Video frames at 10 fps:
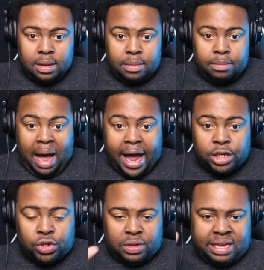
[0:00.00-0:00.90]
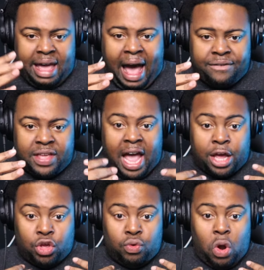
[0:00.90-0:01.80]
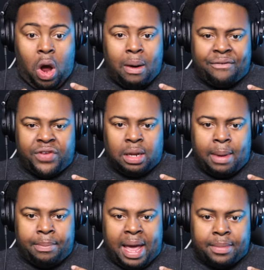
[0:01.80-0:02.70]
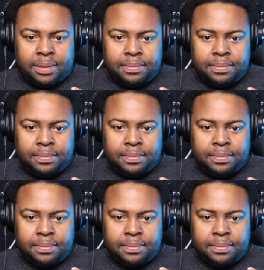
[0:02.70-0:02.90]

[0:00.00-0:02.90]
Mind you, the caveat, you know how I feel about Bateman.